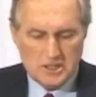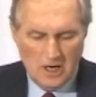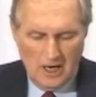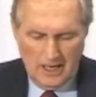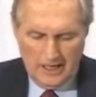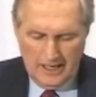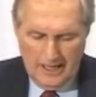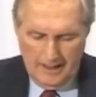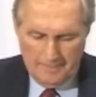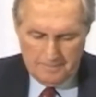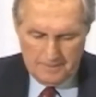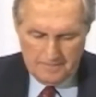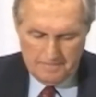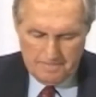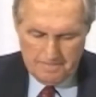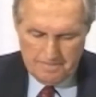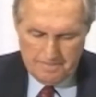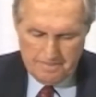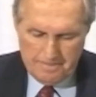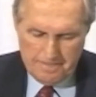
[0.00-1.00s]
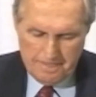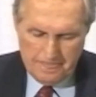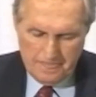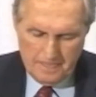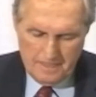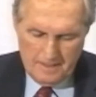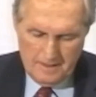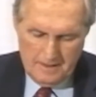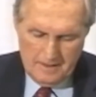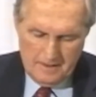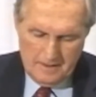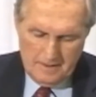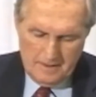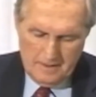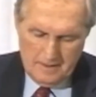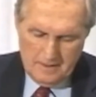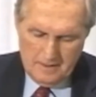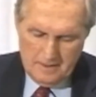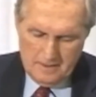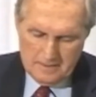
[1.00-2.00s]
gone up.
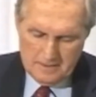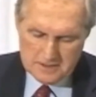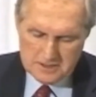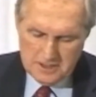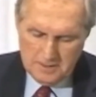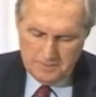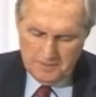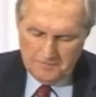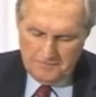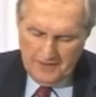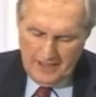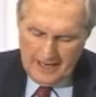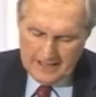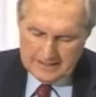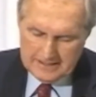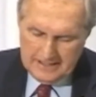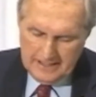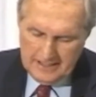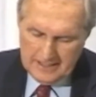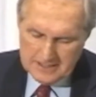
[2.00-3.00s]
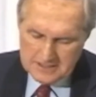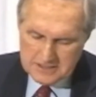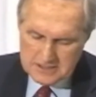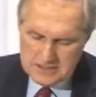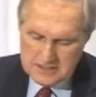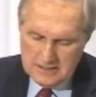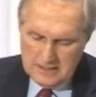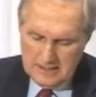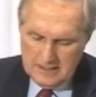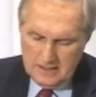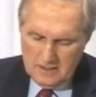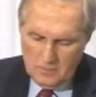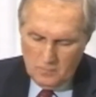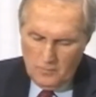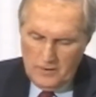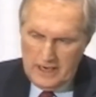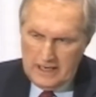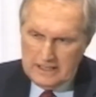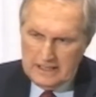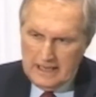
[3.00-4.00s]
The simple fact is,
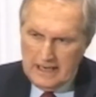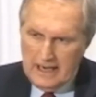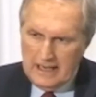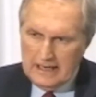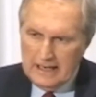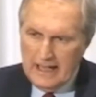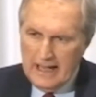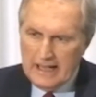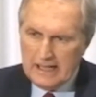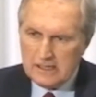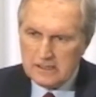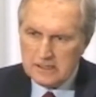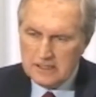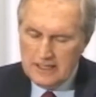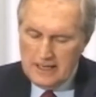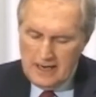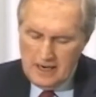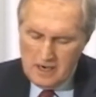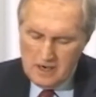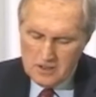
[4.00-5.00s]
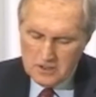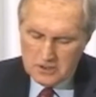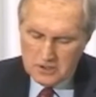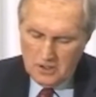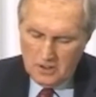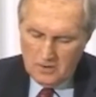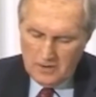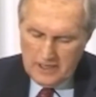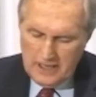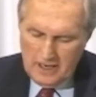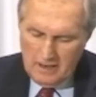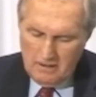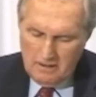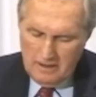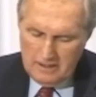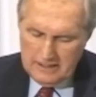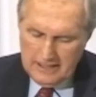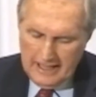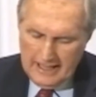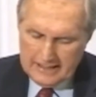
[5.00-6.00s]
we need a clear,
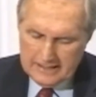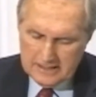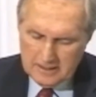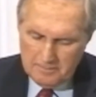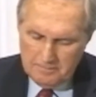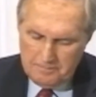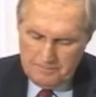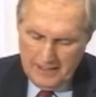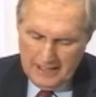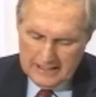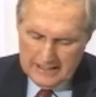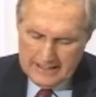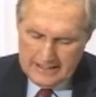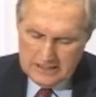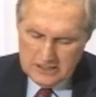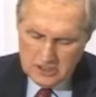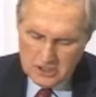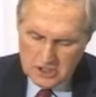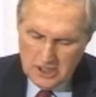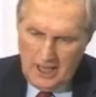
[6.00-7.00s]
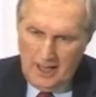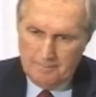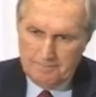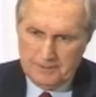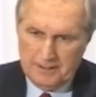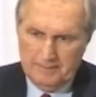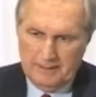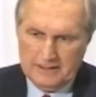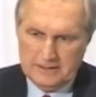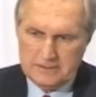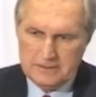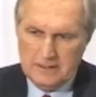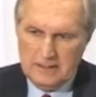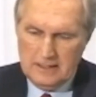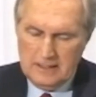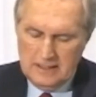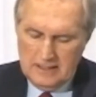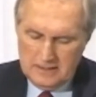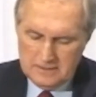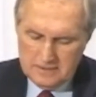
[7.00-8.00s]
coherent, and compelling complement
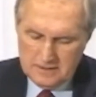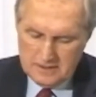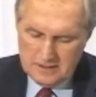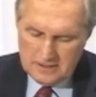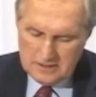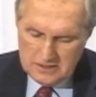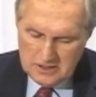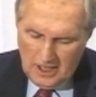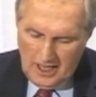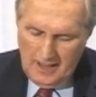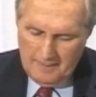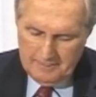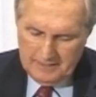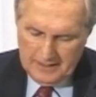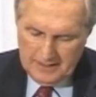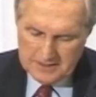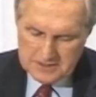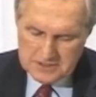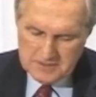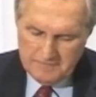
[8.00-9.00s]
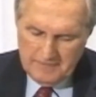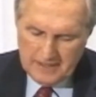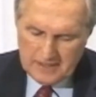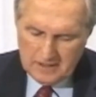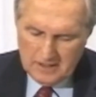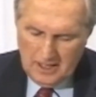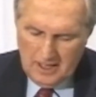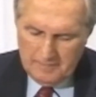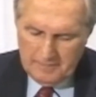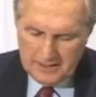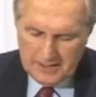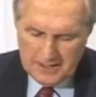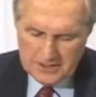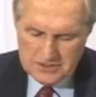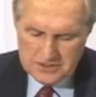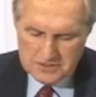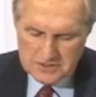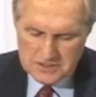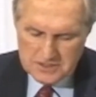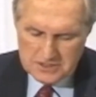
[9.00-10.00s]
to the dominance of economic
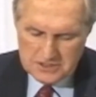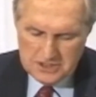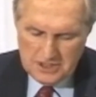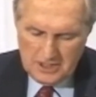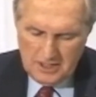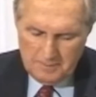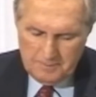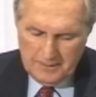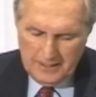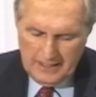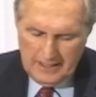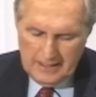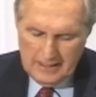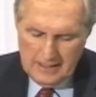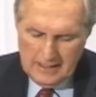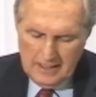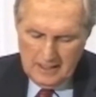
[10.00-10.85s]
issues in the GDP.